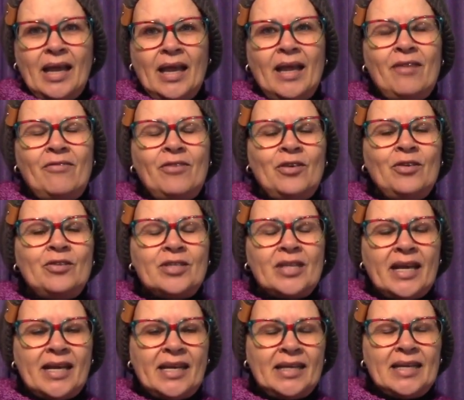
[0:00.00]
If you
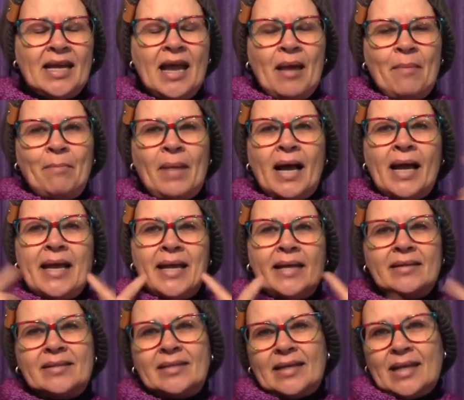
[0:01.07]
take it, my
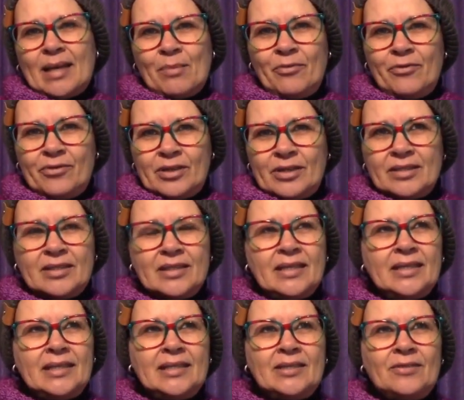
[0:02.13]
head circumference
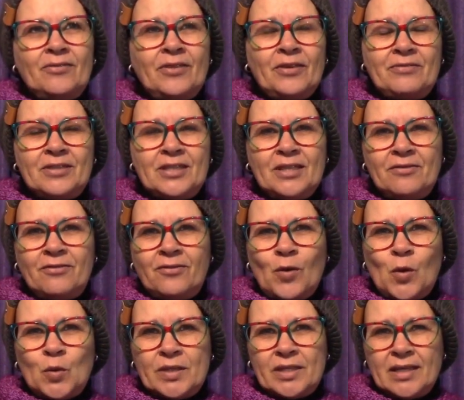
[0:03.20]
is
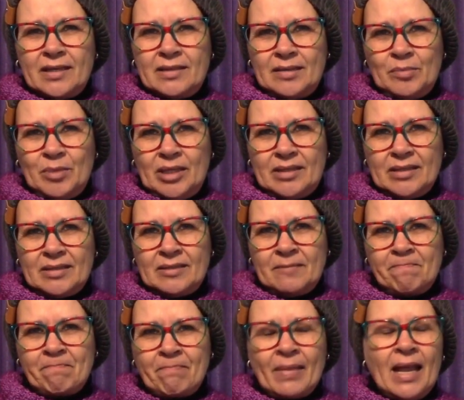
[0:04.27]
54 centimeters.
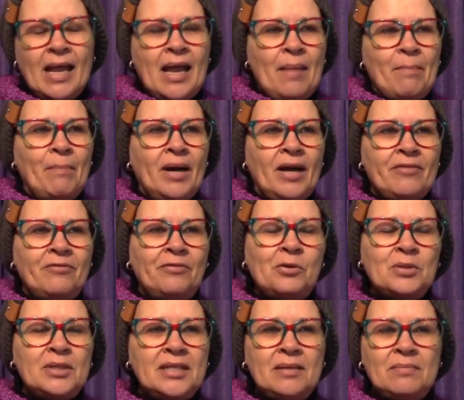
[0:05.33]
My
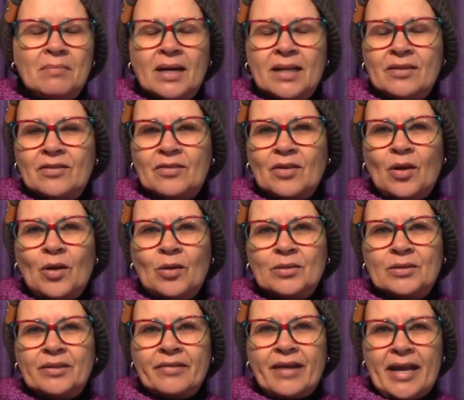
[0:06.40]

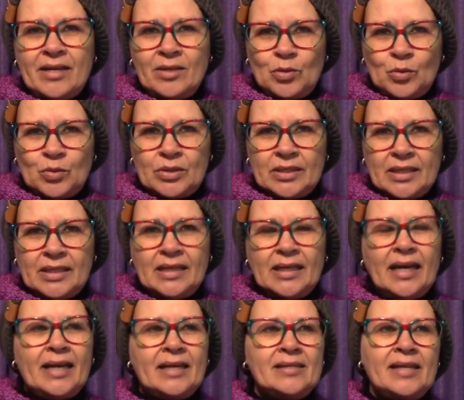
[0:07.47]
14-month-old granddaughter
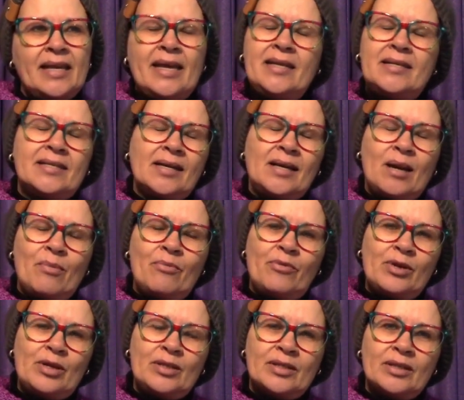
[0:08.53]
has a head
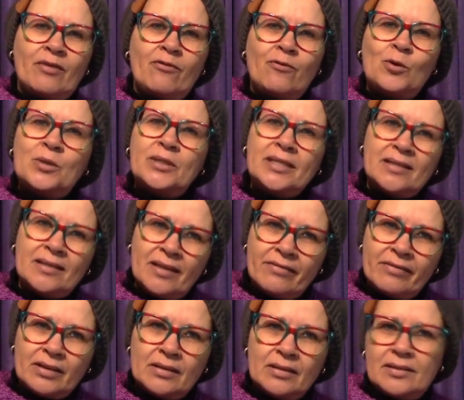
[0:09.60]
circumference of
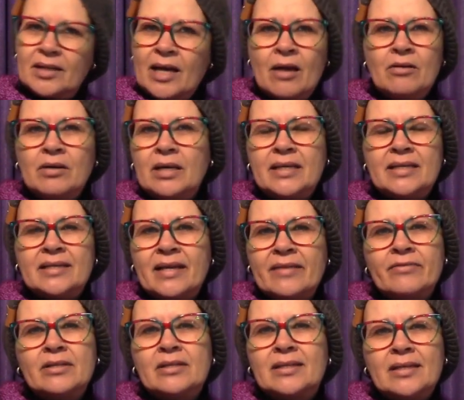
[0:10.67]
47. It's only
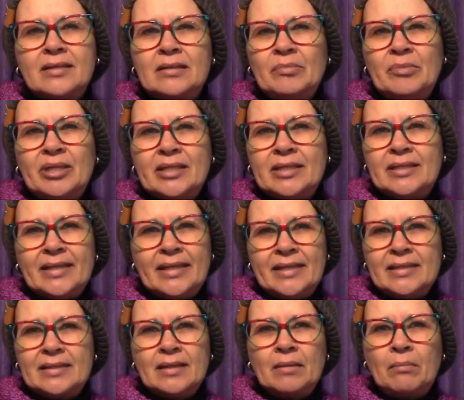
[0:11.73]
7 centimeters
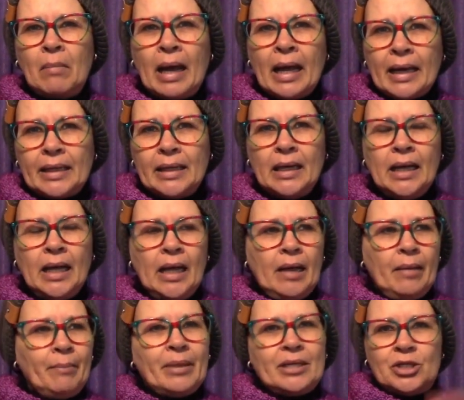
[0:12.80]
less than mine,
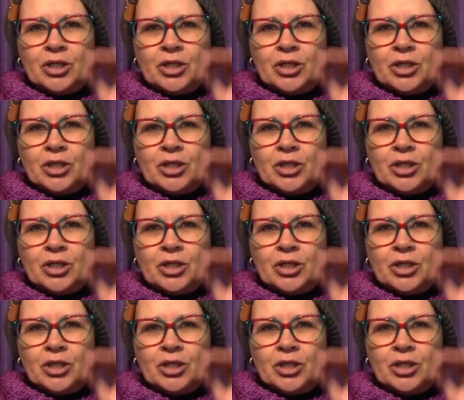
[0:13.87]
but